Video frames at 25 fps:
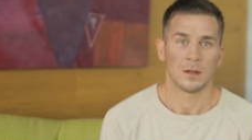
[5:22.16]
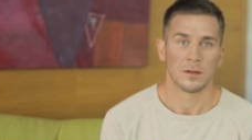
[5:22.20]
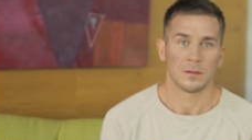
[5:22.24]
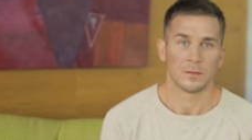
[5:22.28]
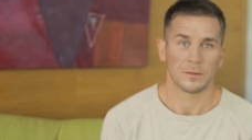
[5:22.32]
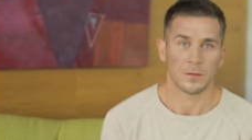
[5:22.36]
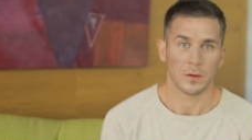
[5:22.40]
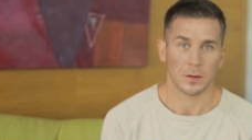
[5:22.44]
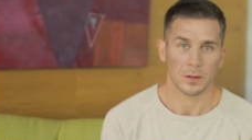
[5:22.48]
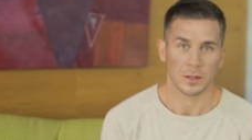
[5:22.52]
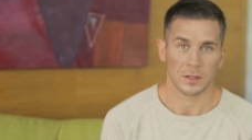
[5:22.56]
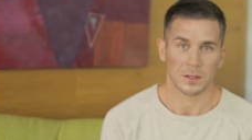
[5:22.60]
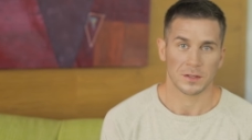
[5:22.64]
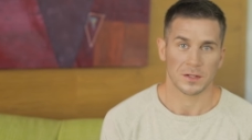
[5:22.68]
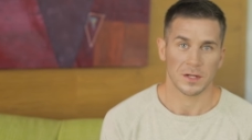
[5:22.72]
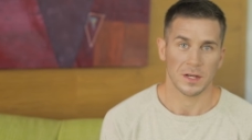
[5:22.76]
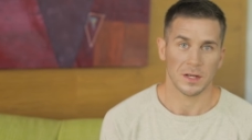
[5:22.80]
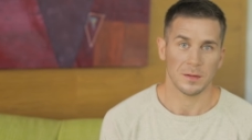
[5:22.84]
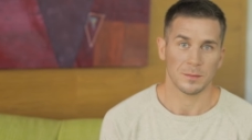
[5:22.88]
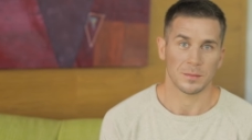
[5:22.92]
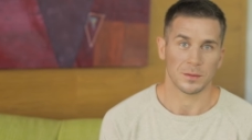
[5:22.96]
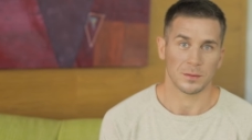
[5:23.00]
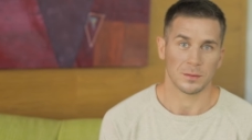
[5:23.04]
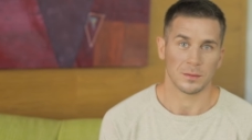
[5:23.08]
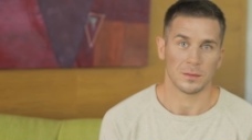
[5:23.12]
For
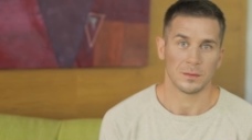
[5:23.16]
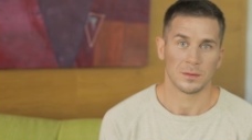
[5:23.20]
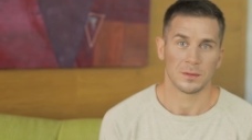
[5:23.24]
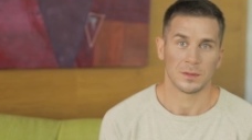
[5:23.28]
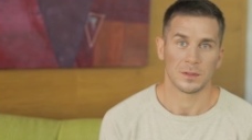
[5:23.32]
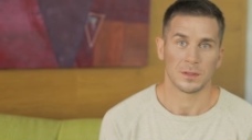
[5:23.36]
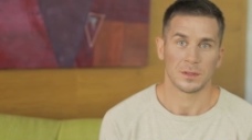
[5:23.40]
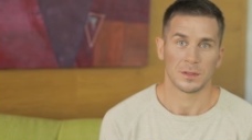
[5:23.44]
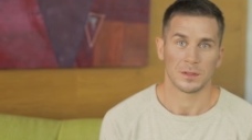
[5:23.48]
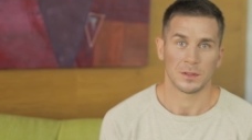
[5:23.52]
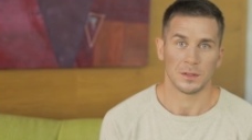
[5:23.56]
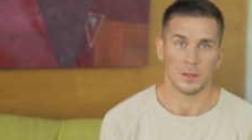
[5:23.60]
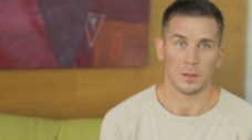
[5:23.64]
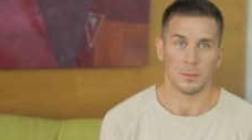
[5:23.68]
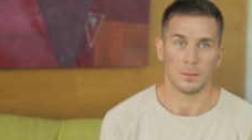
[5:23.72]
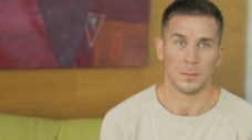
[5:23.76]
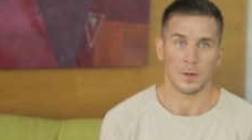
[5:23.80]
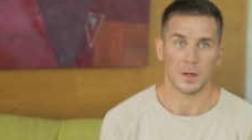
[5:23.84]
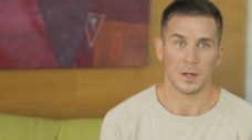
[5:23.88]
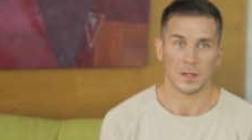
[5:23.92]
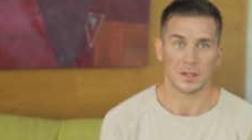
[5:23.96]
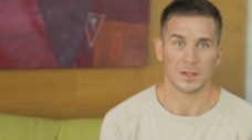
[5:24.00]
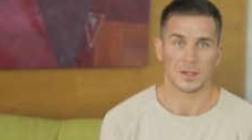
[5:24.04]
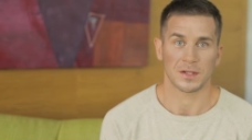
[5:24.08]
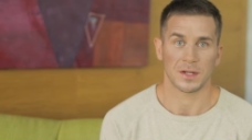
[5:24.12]
example, your
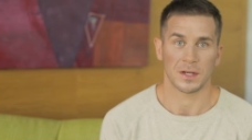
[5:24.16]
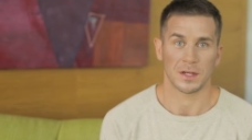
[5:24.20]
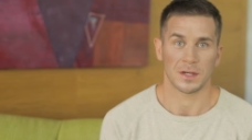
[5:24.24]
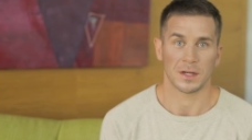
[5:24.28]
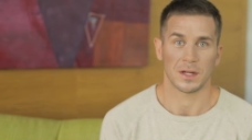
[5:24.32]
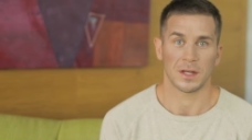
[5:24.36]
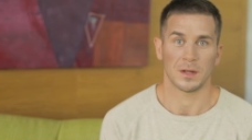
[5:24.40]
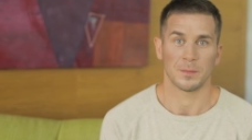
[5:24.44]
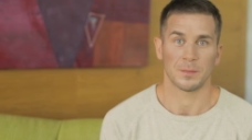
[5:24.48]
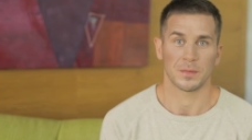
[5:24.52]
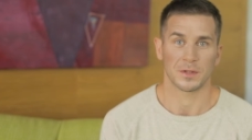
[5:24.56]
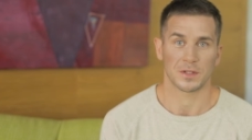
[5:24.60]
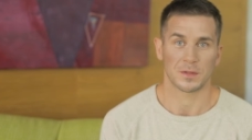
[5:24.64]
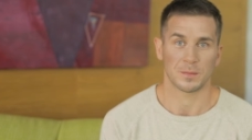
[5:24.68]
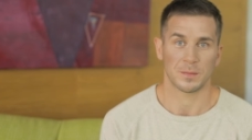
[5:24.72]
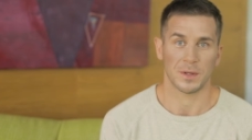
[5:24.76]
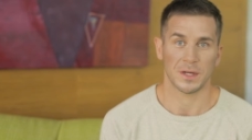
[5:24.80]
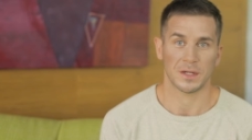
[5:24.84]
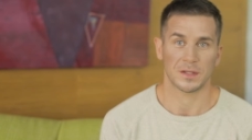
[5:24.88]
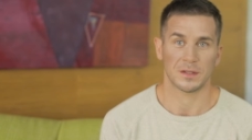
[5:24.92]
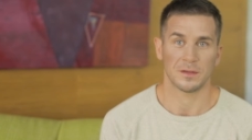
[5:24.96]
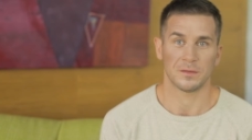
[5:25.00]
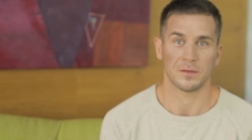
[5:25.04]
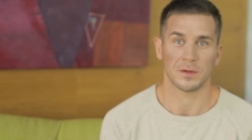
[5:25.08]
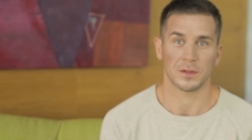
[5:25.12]
mindset and
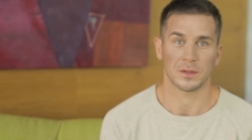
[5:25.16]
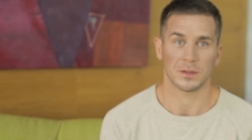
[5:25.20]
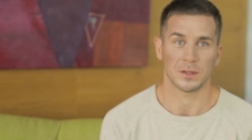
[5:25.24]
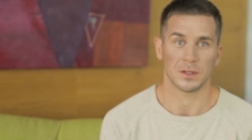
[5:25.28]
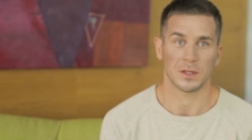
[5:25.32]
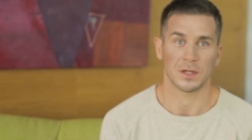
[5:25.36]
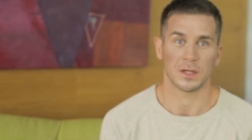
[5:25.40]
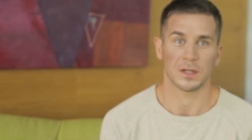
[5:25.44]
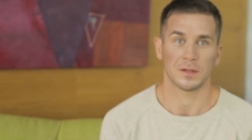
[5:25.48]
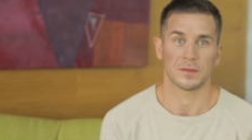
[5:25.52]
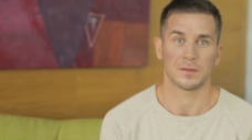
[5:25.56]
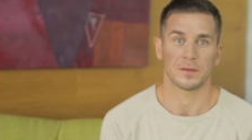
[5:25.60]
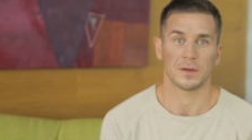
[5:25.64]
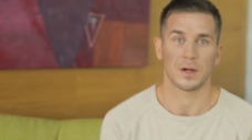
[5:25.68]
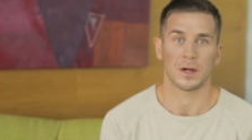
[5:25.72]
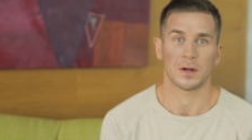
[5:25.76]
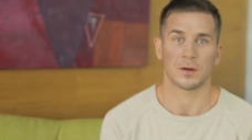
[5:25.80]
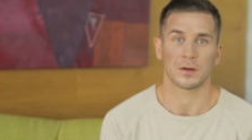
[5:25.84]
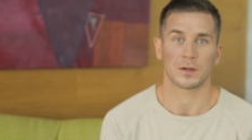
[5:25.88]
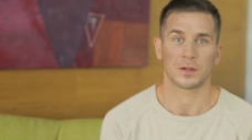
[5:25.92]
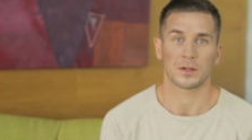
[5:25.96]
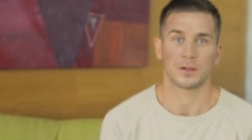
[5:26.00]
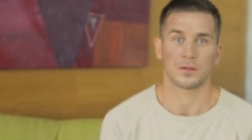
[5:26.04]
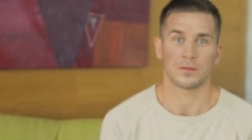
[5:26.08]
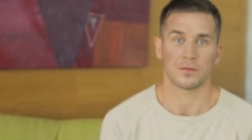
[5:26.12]
perspective on life are a
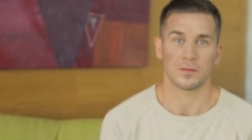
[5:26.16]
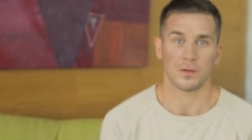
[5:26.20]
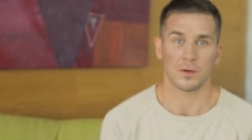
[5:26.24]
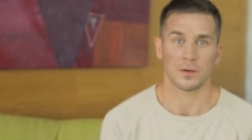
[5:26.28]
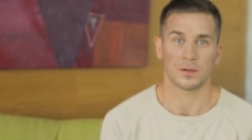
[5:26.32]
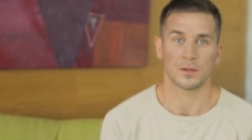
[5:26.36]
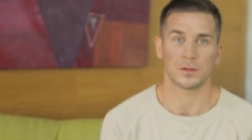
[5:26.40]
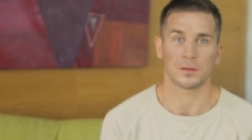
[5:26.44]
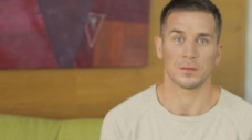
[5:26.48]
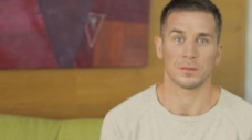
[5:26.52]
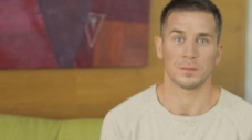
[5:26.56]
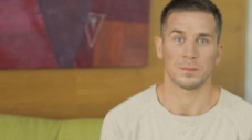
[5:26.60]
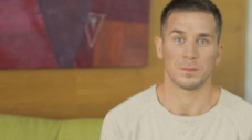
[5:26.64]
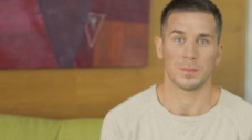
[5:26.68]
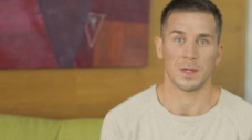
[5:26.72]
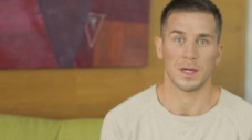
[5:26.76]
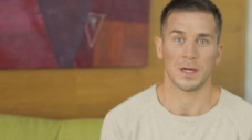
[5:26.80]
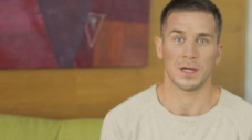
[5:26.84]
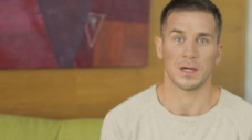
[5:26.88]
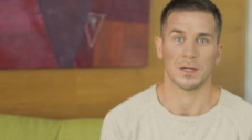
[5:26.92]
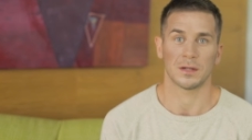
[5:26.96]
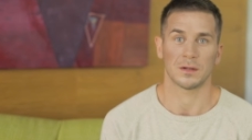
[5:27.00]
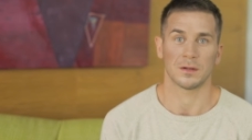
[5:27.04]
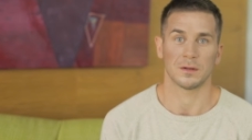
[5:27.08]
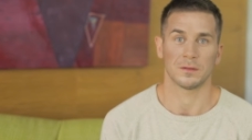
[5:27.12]
crucial
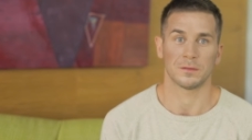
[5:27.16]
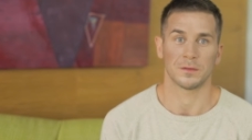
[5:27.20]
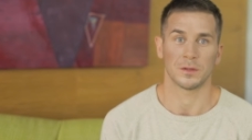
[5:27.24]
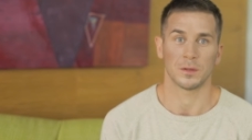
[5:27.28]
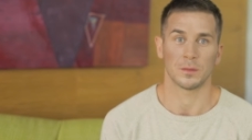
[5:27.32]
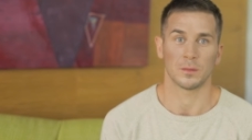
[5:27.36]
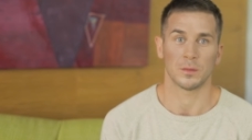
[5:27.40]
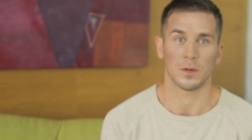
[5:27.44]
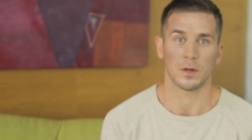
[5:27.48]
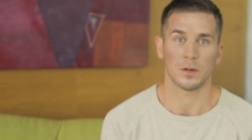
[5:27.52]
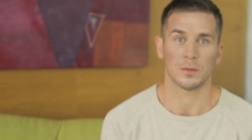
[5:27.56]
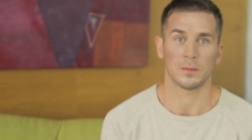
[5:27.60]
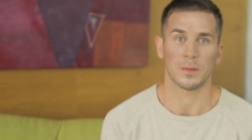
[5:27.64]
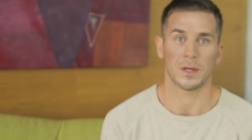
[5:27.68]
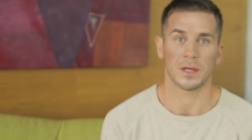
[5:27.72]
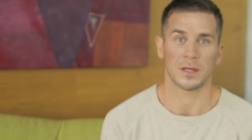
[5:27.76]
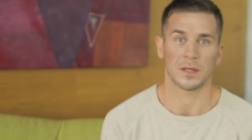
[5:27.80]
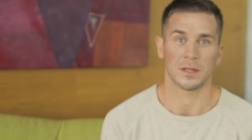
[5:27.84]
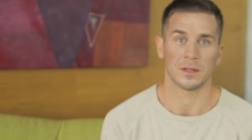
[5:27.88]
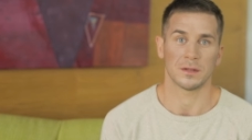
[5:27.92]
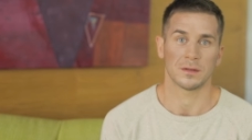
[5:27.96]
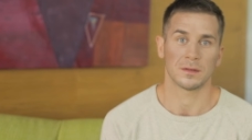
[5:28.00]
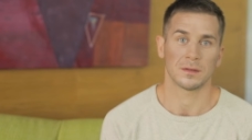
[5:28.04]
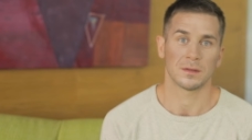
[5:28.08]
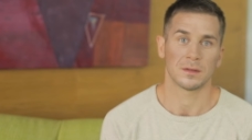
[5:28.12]
part of your
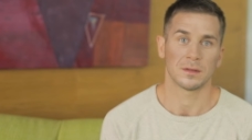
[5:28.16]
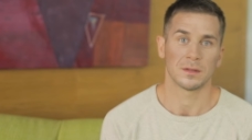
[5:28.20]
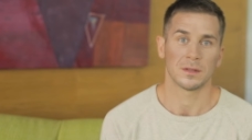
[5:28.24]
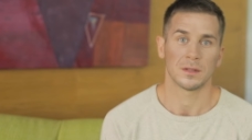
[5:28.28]
well-being.